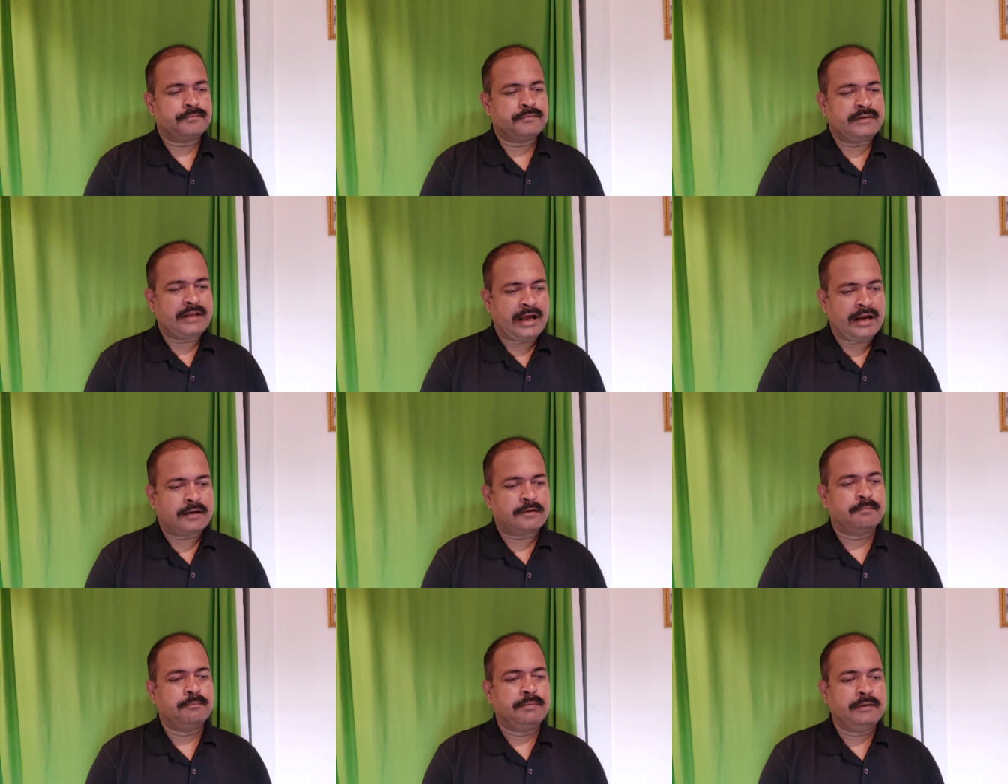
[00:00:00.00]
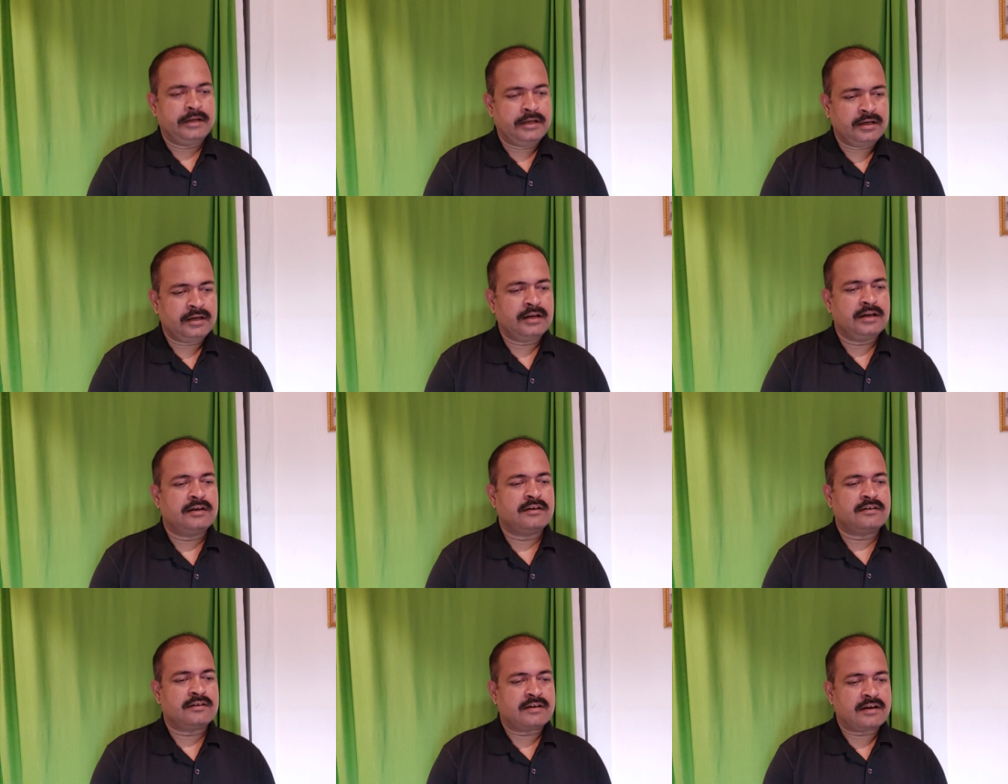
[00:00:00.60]
that
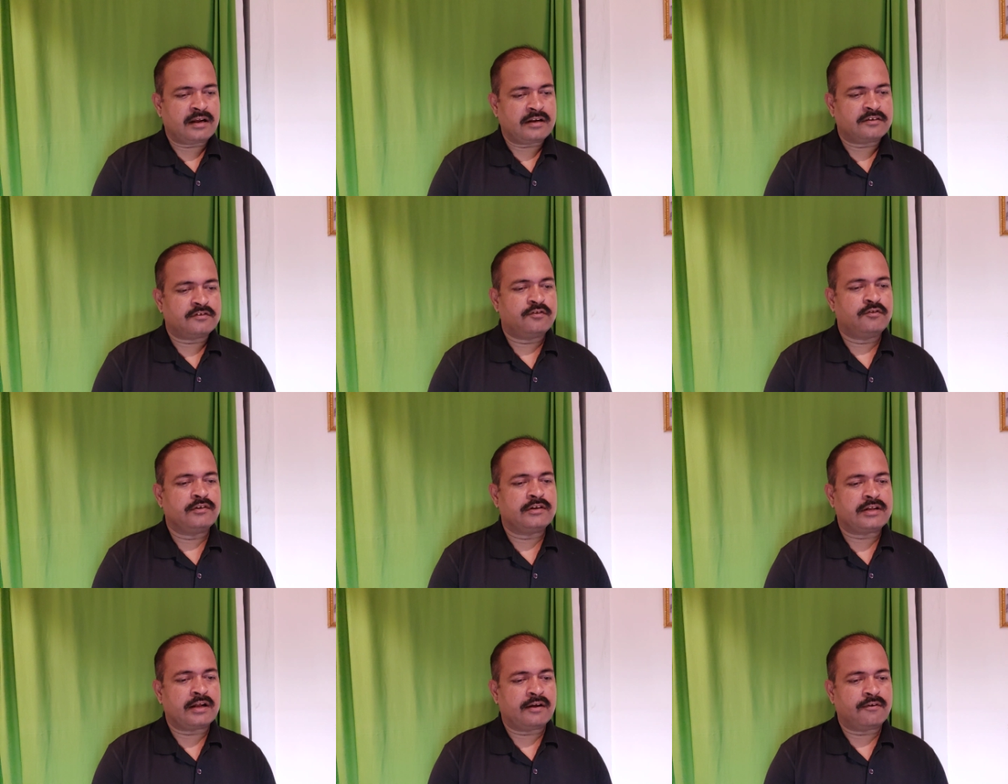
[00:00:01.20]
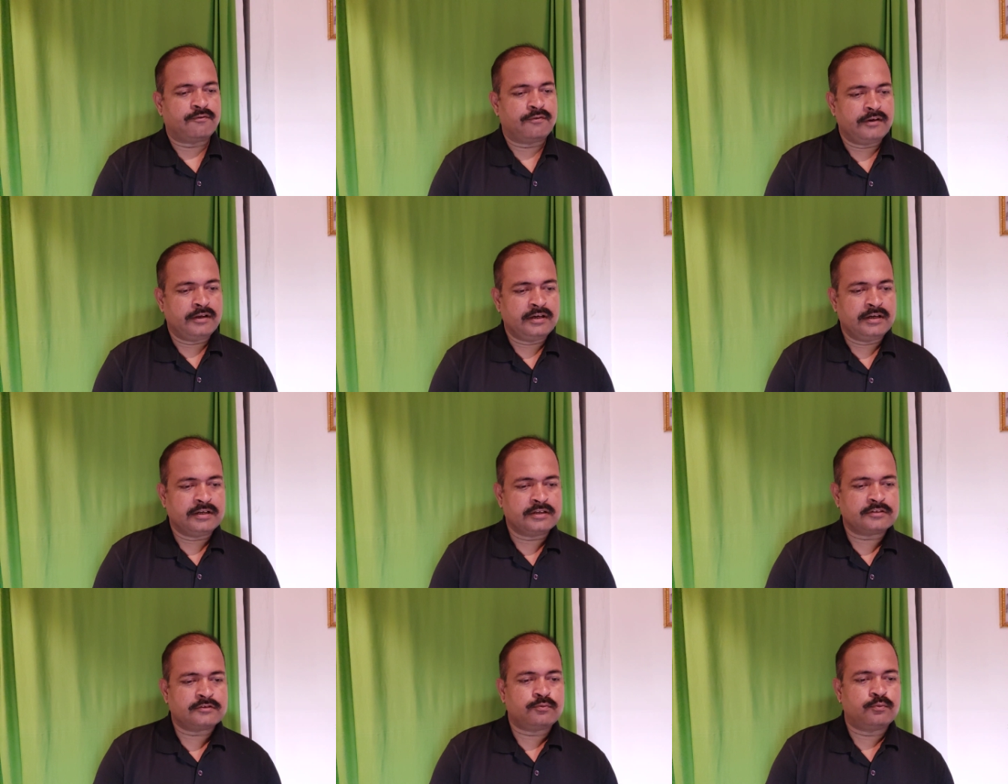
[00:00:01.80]
being in touch with our
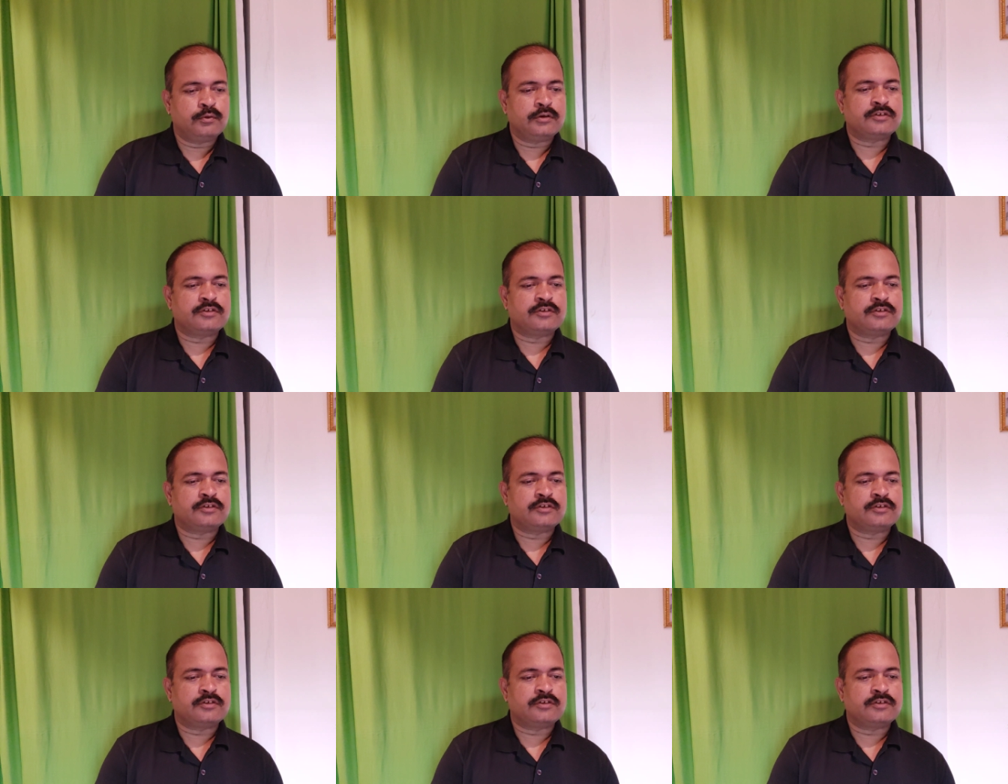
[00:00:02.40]
feelings